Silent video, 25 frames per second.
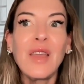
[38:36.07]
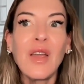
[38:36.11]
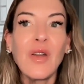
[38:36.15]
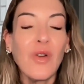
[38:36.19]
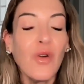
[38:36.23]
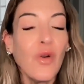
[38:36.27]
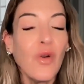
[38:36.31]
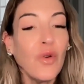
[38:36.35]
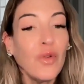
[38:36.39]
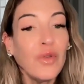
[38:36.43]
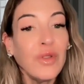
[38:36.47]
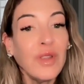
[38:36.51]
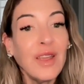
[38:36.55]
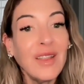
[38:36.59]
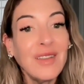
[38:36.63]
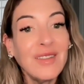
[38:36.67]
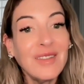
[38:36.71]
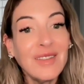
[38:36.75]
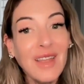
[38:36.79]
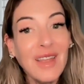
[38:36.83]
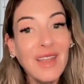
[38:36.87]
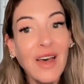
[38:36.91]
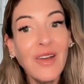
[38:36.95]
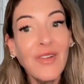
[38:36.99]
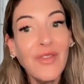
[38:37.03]
their only
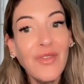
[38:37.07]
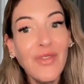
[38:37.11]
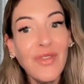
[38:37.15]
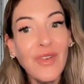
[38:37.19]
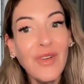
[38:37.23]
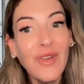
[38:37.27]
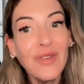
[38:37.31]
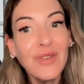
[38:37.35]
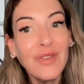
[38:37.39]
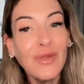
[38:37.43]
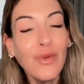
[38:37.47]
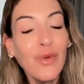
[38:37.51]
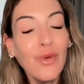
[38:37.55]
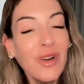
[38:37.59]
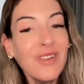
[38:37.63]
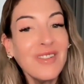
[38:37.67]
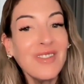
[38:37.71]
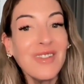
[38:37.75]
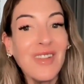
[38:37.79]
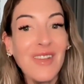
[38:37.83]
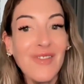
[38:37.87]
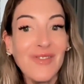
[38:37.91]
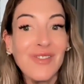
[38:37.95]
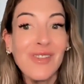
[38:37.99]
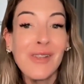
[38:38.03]
self
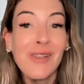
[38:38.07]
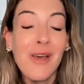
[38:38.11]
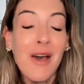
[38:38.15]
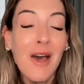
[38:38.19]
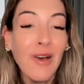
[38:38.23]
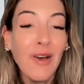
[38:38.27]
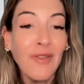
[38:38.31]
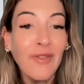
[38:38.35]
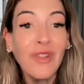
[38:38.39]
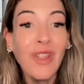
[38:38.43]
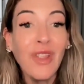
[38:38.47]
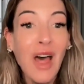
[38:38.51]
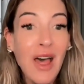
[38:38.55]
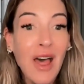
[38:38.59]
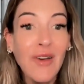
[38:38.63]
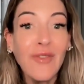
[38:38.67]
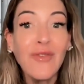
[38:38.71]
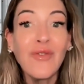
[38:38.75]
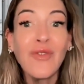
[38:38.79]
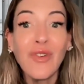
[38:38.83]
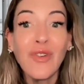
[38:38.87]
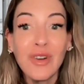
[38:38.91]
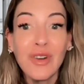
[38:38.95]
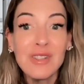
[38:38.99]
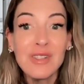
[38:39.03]
source of
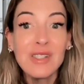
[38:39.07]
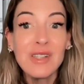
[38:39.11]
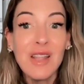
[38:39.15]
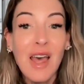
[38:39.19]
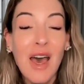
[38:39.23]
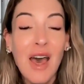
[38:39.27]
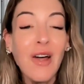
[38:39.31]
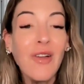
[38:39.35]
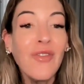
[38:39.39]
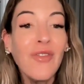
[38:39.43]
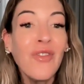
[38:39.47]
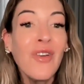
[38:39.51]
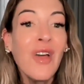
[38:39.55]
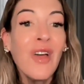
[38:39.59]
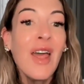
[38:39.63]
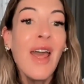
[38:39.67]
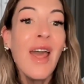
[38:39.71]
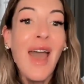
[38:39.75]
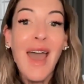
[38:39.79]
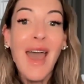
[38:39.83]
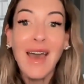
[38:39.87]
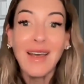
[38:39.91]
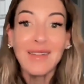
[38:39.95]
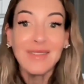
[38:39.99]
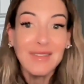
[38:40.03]
love for self
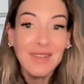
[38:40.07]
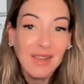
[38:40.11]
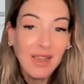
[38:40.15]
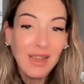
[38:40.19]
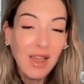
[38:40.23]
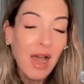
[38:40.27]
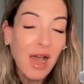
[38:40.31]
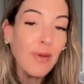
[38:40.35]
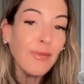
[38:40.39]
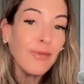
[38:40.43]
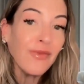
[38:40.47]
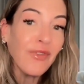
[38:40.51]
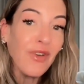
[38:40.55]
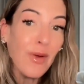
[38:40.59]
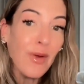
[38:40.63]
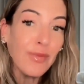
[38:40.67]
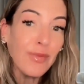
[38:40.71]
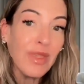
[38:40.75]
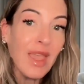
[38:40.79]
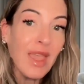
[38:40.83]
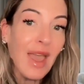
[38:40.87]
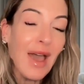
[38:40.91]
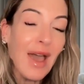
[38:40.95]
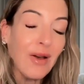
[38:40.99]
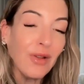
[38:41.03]
has to come
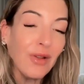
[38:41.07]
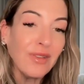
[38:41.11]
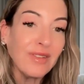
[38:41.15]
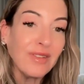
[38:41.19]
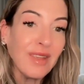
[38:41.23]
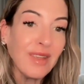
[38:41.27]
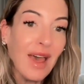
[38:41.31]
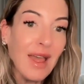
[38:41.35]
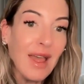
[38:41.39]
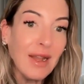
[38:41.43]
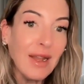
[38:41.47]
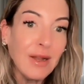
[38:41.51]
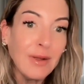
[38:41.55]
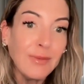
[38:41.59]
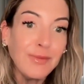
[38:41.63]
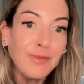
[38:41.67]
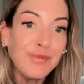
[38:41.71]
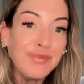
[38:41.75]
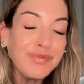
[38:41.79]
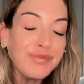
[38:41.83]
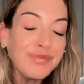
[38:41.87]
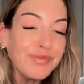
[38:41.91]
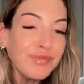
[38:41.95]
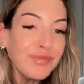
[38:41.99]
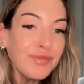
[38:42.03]
from the outside.
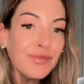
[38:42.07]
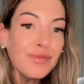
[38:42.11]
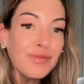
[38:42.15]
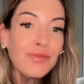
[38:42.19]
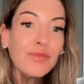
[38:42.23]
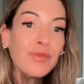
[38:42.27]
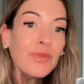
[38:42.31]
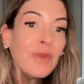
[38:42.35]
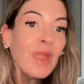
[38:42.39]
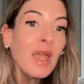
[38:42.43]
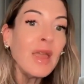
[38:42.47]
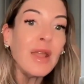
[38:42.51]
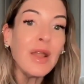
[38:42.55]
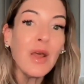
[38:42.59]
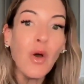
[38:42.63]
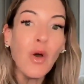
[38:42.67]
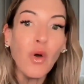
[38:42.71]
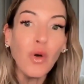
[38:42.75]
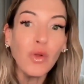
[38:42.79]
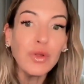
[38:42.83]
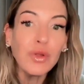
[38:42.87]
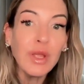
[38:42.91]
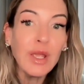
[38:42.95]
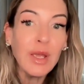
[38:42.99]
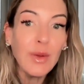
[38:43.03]
And
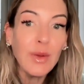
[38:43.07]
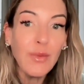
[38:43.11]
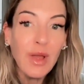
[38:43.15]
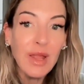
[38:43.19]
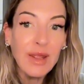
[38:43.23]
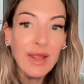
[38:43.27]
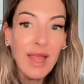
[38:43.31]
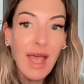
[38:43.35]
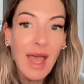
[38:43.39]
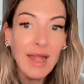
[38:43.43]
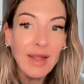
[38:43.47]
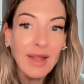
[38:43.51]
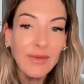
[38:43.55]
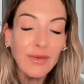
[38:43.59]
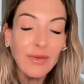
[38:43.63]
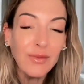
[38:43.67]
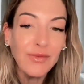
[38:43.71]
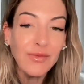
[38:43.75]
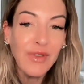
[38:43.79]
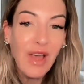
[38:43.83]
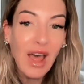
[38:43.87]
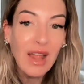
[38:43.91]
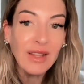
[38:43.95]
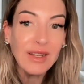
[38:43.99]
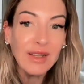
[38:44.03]
only when that
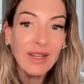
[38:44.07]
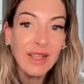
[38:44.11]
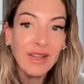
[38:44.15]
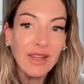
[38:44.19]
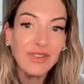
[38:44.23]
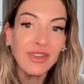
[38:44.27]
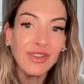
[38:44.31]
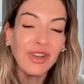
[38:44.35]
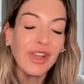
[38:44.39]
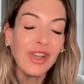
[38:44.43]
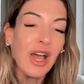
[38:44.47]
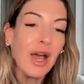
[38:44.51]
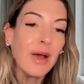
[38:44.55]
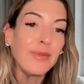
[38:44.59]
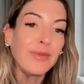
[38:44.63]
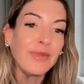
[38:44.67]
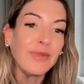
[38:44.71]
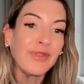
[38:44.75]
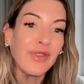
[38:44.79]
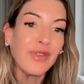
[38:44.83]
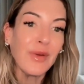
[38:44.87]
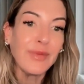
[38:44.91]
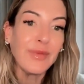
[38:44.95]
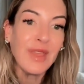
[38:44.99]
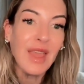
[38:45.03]
validation
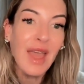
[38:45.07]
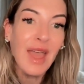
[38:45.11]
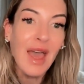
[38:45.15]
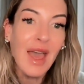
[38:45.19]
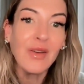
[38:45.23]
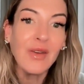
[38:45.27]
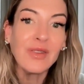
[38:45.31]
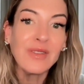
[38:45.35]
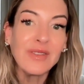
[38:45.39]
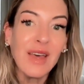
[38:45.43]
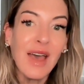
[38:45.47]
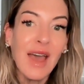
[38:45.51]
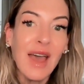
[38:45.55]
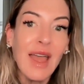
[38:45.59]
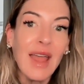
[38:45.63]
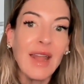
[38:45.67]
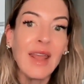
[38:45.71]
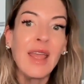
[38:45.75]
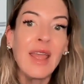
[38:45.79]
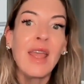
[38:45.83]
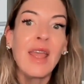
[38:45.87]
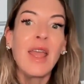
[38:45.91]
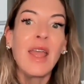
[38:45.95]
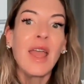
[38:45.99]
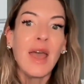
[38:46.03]
comes from the
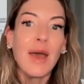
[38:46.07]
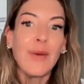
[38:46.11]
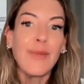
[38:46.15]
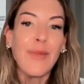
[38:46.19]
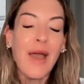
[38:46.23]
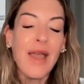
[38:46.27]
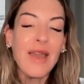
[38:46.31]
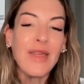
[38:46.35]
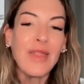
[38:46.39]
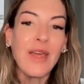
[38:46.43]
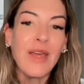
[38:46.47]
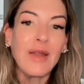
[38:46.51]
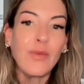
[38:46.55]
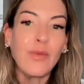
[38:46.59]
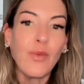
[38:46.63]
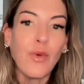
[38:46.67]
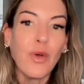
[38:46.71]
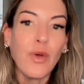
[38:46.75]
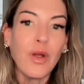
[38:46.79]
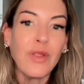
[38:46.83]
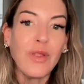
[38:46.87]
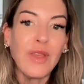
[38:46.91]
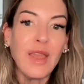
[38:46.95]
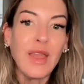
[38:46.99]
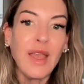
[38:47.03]
outside am I then
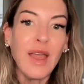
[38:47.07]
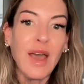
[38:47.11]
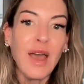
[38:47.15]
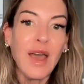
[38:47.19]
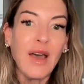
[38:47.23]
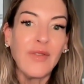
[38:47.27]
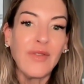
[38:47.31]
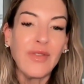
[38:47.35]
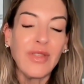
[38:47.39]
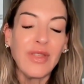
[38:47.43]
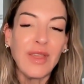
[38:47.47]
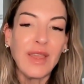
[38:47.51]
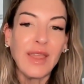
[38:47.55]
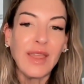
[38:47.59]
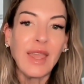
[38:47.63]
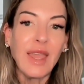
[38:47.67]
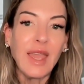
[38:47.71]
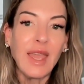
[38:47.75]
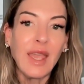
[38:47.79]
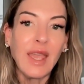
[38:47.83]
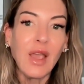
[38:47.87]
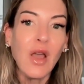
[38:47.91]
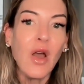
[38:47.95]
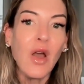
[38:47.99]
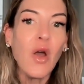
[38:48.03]
worthy of
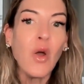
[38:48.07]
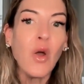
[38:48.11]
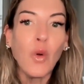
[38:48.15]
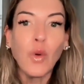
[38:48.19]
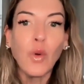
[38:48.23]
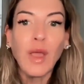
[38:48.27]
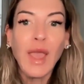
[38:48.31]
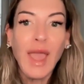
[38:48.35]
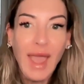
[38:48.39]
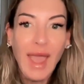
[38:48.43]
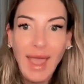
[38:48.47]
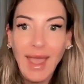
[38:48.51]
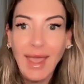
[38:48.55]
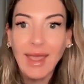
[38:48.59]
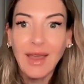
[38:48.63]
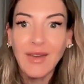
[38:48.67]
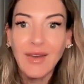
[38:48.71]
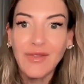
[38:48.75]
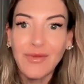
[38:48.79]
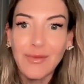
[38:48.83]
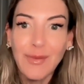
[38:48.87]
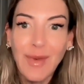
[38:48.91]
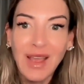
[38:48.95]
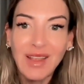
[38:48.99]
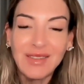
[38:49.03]
thinking okay
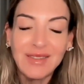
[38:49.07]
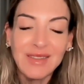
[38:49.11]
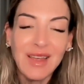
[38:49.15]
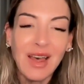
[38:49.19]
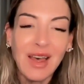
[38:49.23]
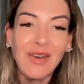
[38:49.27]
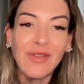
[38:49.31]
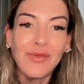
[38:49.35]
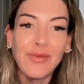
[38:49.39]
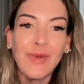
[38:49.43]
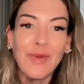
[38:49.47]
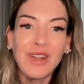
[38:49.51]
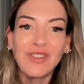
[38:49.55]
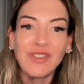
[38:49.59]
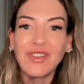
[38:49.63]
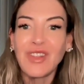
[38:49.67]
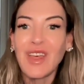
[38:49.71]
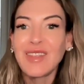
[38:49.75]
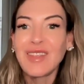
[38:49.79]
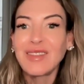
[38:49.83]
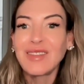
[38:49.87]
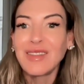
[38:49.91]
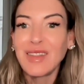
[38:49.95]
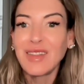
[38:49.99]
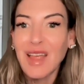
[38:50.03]
of myself, much
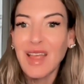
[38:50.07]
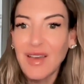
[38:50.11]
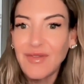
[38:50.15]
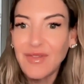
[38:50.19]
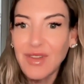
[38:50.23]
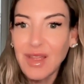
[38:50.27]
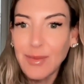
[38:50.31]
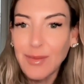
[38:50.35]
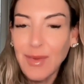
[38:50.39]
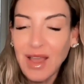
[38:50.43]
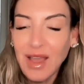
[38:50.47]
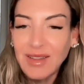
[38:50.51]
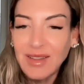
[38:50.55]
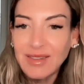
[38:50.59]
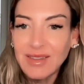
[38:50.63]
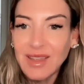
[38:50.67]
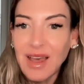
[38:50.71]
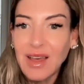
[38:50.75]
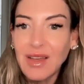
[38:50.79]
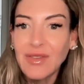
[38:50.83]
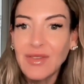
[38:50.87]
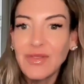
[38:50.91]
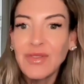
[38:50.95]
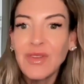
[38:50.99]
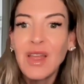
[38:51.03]
less loving
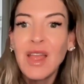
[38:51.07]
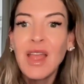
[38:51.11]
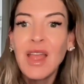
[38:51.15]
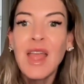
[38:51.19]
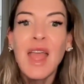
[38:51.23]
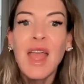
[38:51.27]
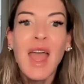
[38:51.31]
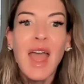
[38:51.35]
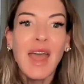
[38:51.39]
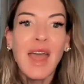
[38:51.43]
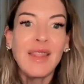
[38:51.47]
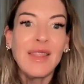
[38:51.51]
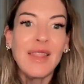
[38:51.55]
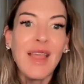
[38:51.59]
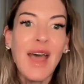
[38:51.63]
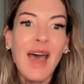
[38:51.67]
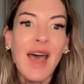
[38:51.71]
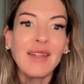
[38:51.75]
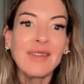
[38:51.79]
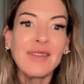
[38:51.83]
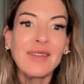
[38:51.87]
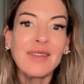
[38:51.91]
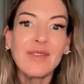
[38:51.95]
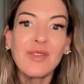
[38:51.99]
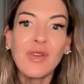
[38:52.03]
myself. And
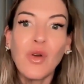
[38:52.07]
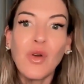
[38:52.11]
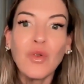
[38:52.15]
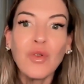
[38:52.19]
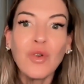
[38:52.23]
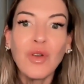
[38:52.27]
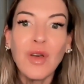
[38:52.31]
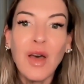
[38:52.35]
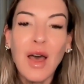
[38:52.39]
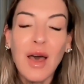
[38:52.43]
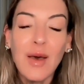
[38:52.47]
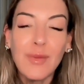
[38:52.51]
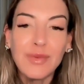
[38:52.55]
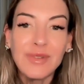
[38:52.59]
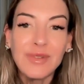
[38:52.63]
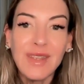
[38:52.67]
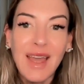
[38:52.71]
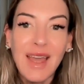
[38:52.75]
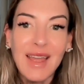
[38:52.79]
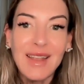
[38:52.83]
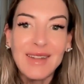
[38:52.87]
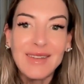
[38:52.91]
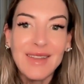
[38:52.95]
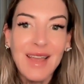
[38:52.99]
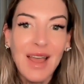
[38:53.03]
that's a total
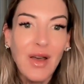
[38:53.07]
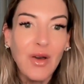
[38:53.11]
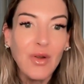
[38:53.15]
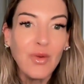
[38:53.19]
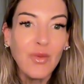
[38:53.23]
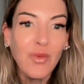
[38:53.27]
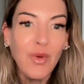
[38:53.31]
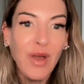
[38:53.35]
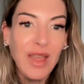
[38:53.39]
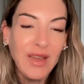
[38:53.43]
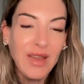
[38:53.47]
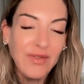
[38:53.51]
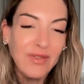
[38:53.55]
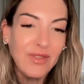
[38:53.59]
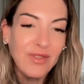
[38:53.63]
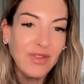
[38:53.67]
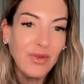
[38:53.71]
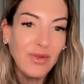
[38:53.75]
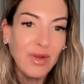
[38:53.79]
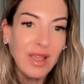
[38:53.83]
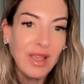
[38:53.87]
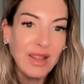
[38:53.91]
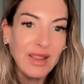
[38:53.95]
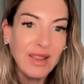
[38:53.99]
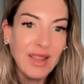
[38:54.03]
upside down way of
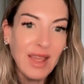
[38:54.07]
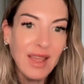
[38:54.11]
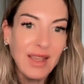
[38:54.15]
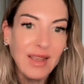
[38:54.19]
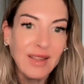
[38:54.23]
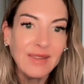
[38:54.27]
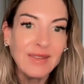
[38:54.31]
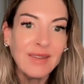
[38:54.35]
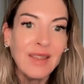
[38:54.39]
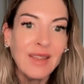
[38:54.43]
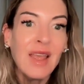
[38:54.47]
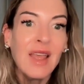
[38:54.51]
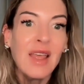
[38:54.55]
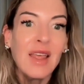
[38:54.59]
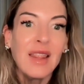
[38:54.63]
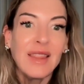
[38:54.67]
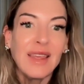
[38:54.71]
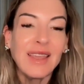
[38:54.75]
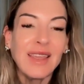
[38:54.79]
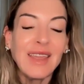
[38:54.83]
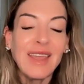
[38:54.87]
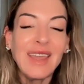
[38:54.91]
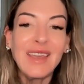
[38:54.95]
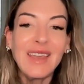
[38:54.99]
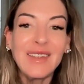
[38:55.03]
doing things.
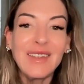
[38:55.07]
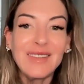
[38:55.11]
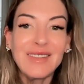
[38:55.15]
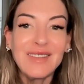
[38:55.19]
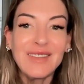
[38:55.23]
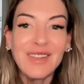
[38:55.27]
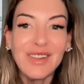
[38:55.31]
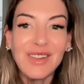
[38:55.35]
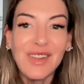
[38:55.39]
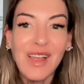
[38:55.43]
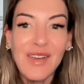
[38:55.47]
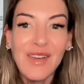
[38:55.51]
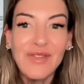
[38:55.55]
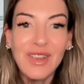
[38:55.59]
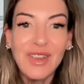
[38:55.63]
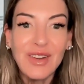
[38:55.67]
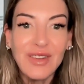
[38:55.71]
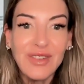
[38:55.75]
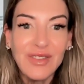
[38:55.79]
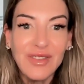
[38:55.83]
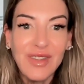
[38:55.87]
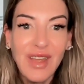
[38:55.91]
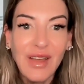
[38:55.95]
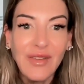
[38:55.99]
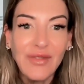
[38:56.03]
The key is to love
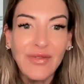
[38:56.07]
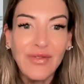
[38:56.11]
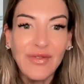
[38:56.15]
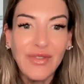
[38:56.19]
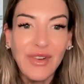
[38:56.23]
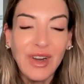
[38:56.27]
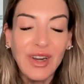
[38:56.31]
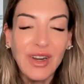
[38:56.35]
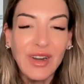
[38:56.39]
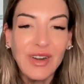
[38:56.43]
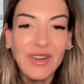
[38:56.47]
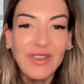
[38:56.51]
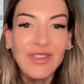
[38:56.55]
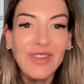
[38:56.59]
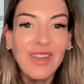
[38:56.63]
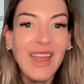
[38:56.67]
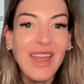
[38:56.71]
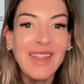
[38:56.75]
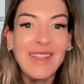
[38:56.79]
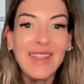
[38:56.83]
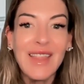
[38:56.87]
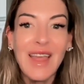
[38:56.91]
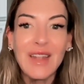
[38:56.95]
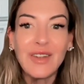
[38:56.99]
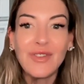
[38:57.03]
yourself first
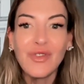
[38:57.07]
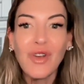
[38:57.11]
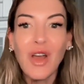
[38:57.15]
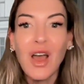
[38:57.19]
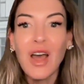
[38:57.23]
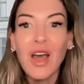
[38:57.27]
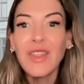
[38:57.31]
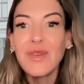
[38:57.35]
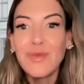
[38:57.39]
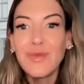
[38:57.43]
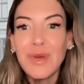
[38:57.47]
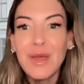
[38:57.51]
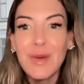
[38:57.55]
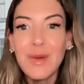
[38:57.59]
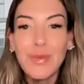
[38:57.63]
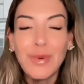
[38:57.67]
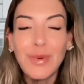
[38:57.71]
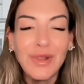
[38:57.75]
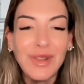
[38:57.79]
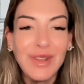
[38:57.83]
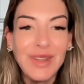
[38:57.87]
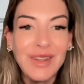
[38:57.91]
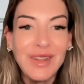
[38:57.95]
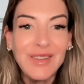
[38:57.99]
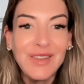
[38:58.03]
and then draw the
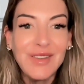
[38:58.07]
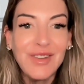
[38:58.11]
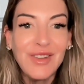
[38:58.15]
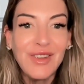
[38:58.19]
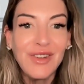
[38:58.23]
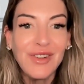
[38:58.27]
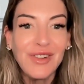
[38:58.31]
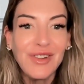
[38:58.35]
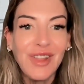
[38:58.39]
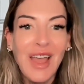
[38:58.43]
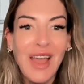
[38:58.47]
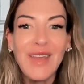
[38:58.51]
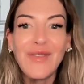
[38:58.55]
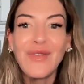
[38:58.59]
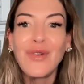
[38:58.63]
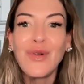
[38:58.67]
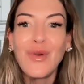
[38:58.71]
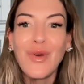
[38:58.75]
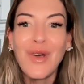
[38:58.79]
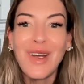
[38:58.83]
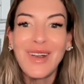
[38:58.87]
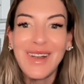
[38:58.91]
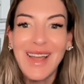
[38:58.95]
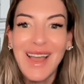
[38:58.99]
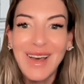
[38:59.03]
people into your life
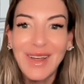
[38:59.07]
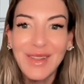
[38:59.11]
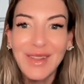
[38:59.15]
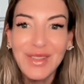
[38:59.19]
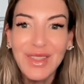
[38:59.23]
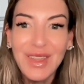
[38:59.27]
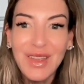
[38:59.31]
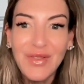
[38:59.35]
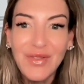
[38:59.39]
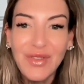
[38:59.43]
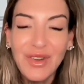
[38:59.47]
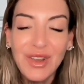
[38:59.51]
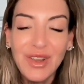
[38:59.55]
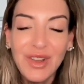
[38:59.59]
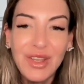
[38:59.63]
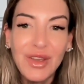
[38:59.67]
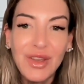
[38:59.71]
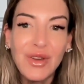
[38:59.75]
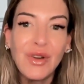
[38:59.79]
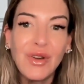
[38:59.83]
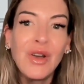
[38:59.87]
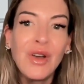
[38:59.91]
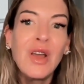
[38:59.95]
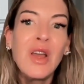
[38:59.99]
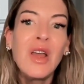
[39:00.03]
who are healthy for
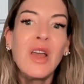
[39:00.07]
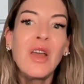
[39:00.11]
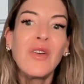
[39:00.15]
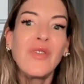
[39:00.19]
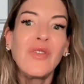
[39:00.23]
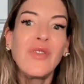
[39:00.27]
you,